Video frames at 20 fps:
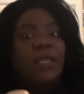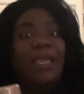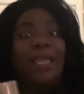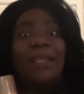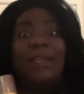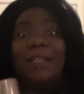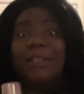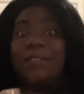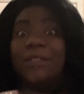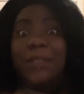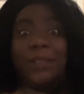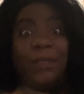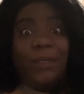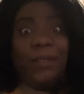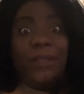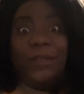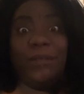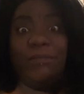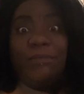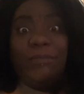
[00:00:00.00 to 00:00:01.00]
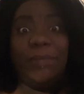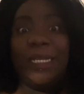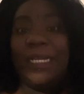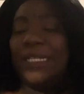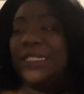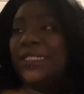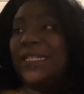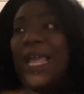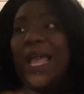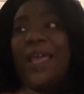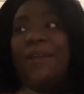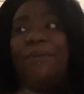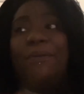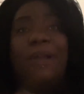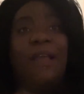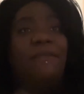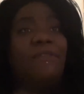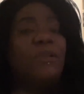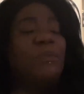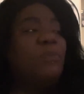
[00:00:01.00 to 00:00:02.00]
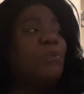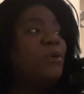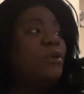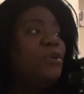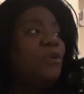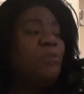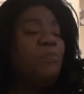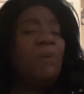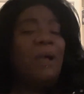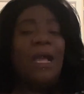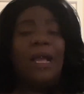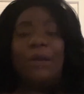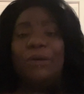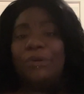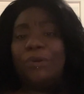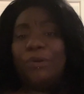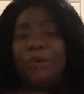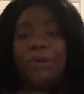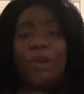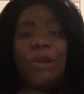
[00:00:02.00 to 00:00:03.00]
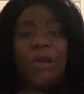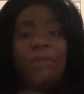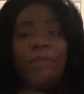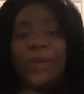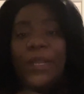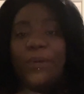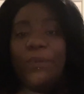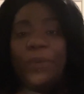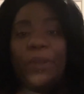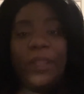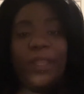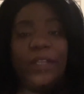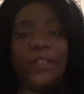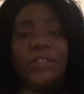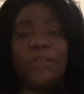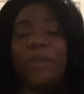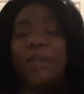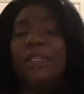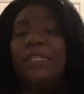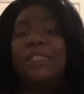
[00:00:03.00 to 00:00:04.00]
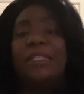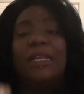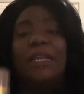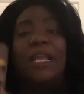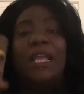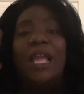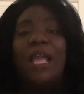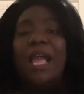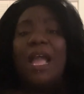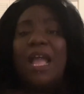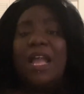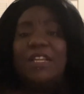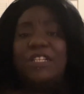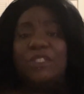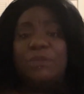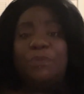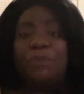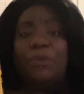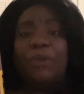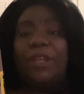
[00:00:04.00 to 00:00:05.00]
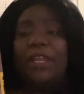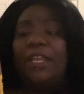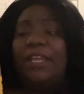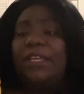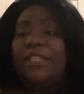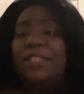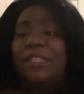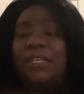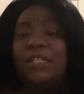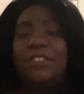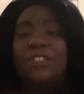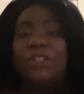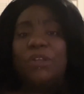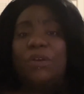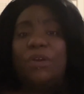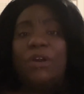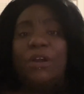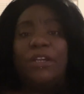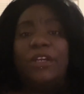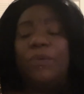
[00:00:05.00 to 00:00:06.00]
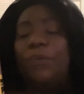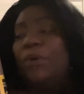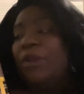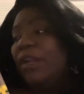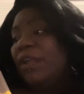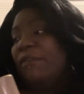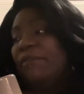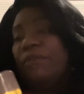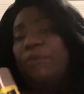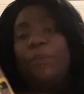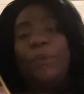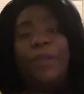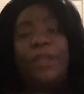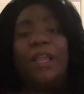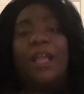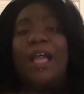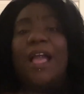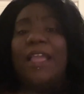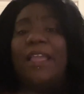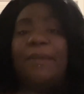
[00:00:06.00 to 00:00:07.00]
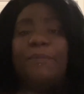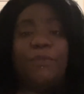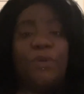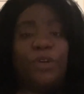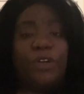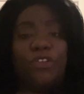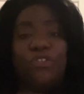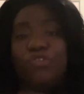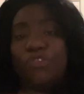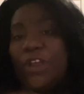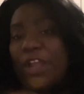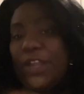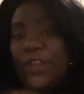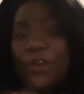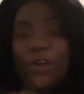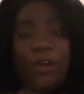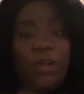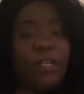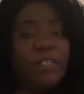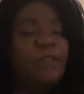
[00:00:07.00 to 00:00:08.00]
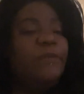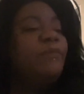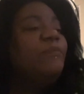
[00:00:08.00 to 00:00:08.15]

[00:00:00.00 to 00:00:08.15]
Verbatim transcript: and it's good because I don't have to put no powder on my wigs or anything. I spray this on whatever wig I am going to try on.